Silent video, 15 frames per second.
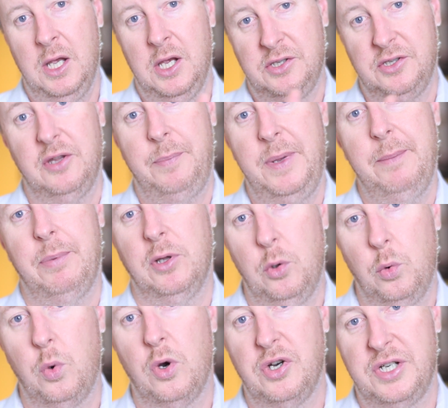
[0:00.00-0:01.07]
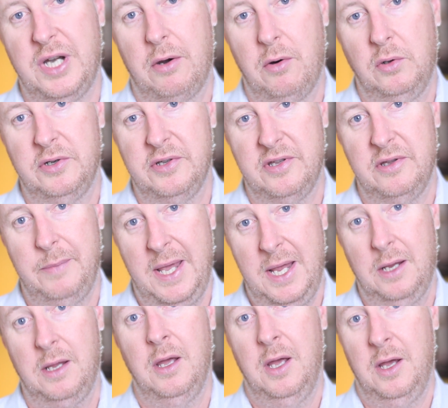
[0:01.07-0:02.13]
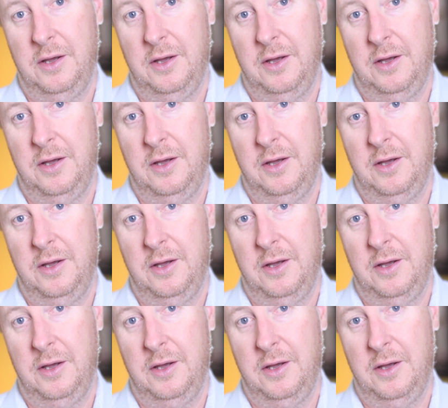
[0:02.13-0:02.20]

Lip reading: So the people who were shareholders of the bank,